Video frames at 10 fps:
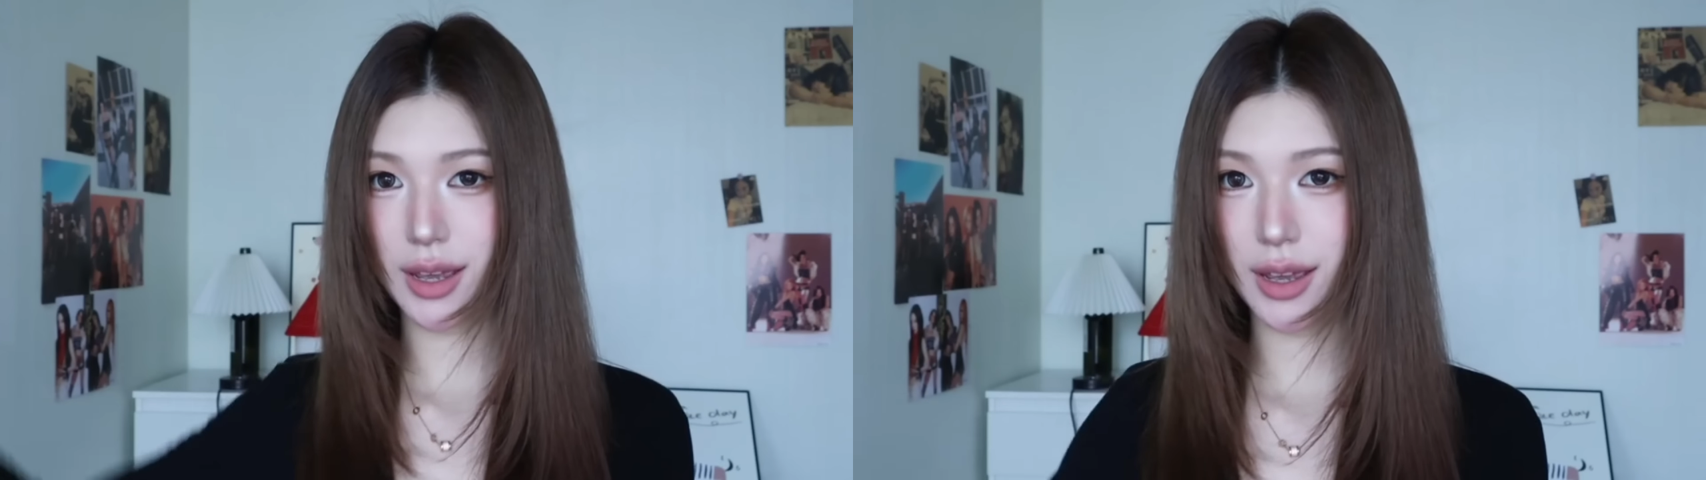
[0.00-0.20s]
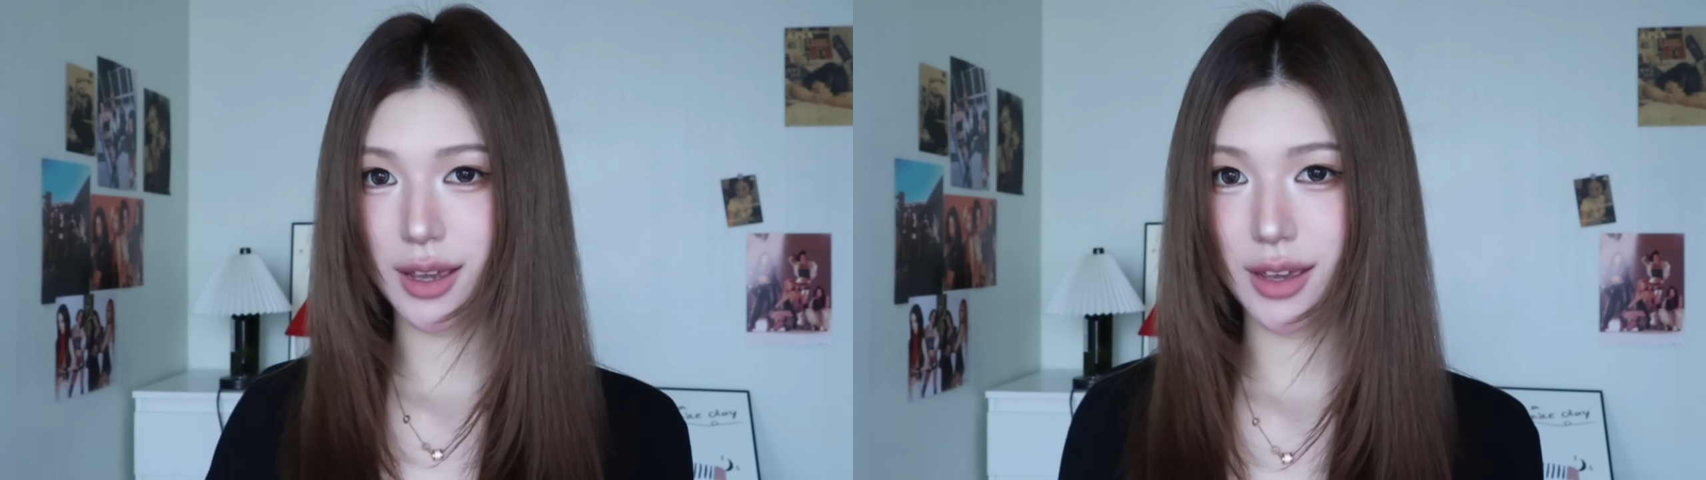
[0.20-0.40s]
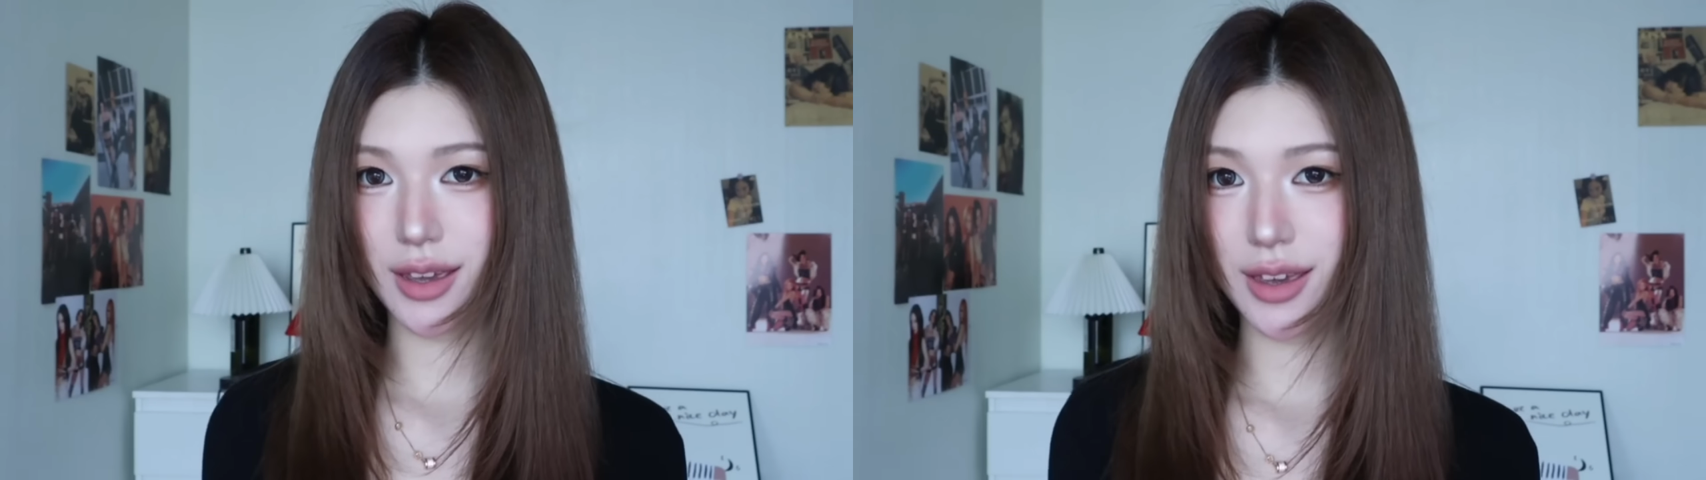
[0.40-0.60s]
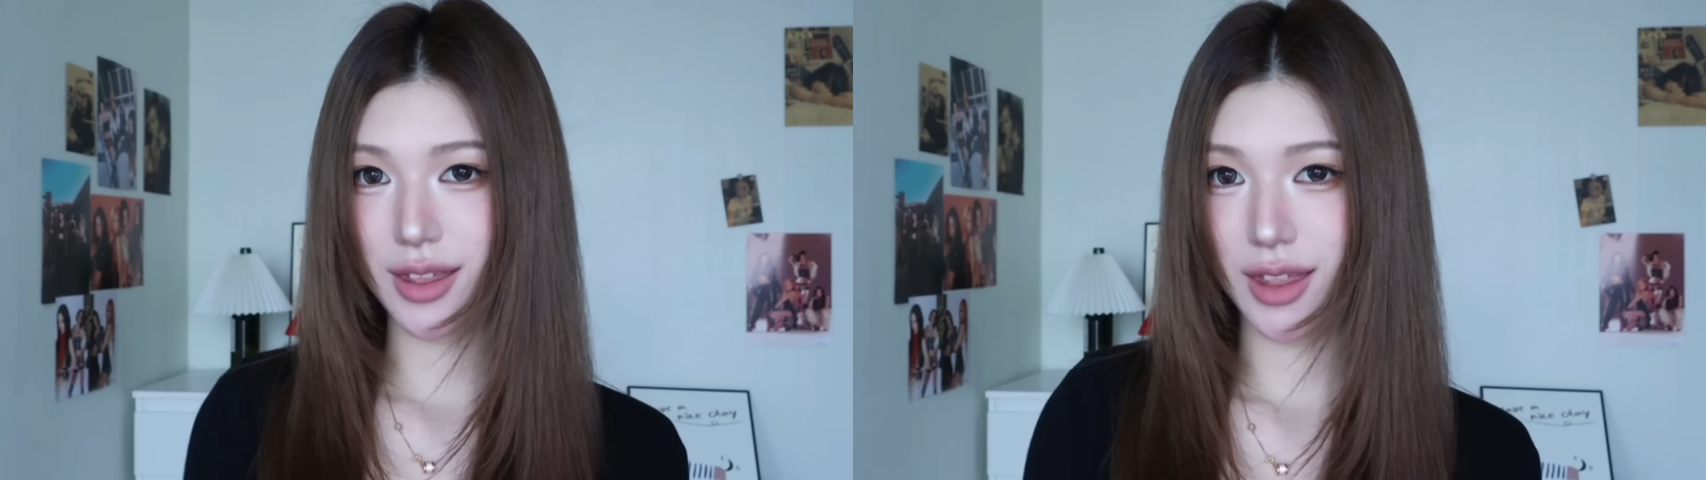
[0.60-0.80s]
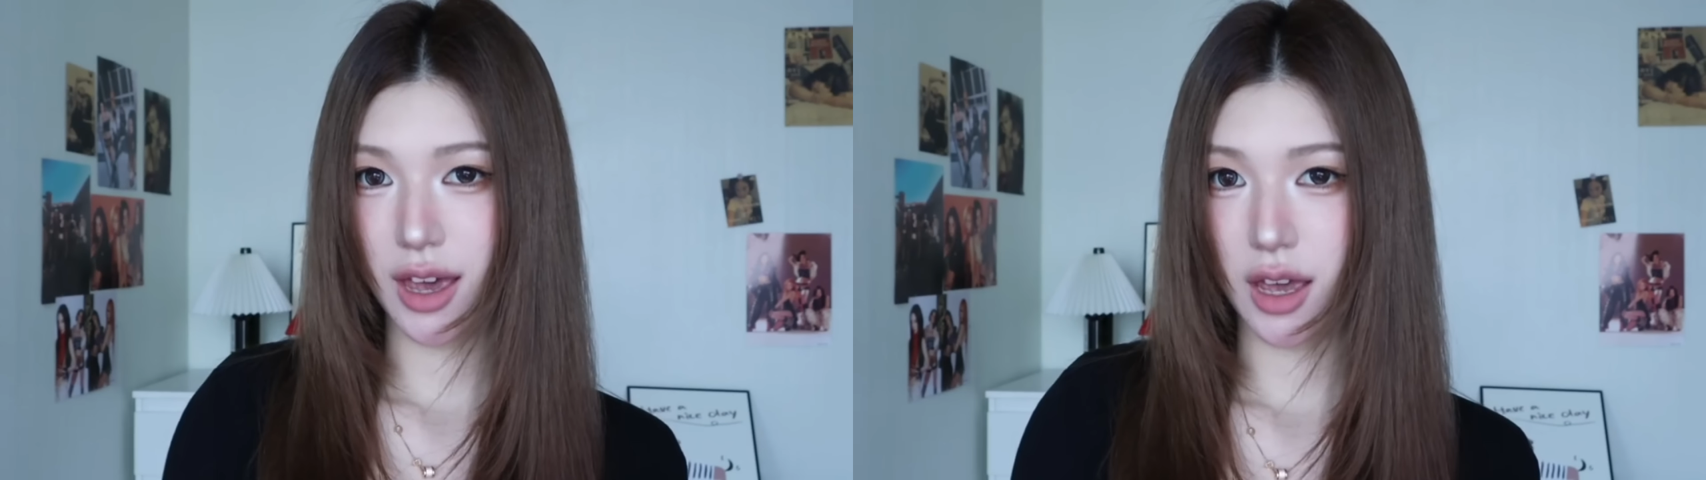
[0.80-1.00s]
the details
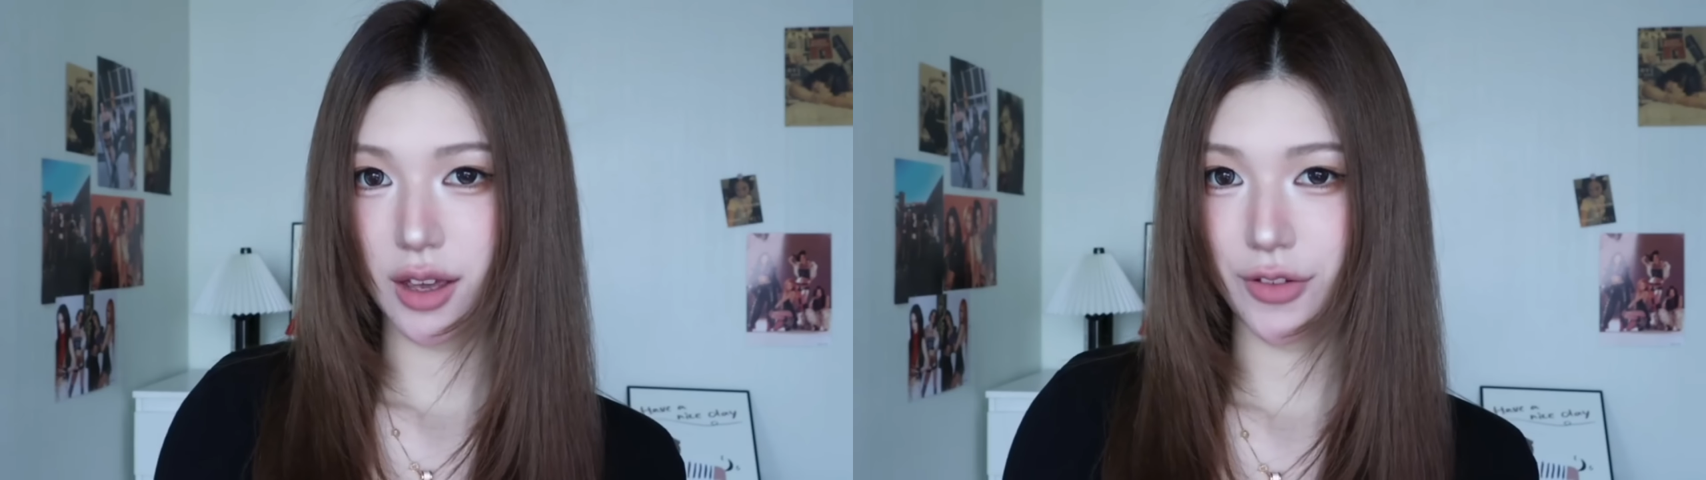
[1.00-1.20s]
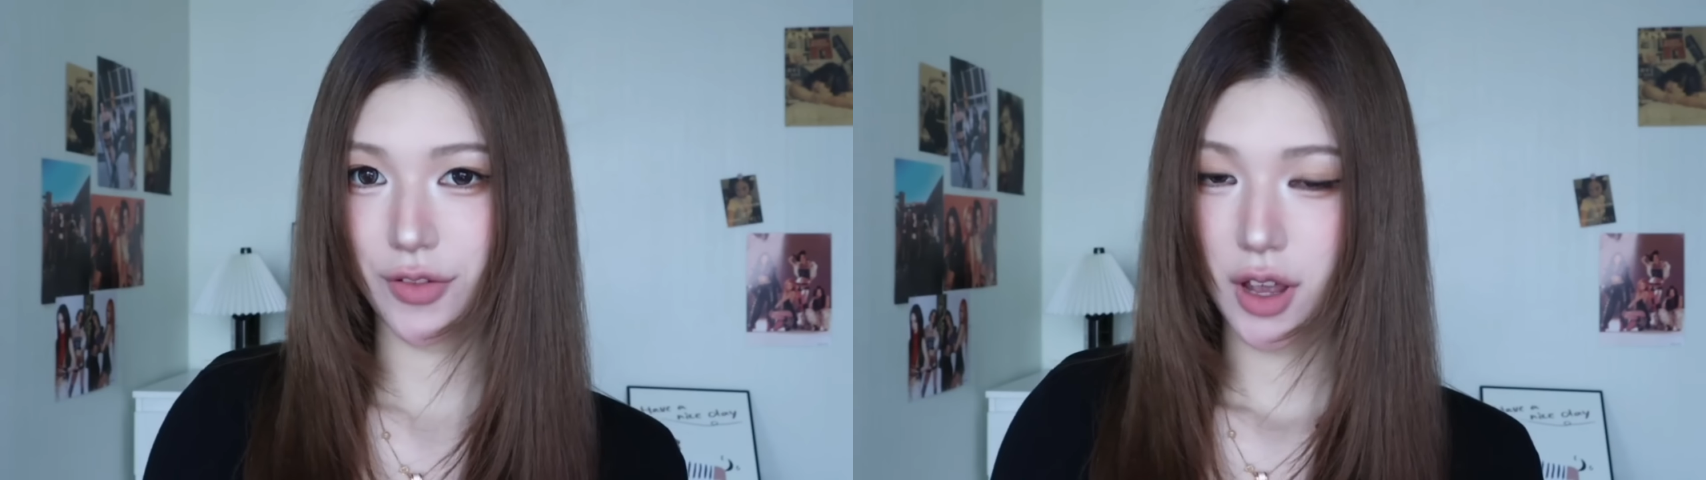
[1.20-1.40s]
and overall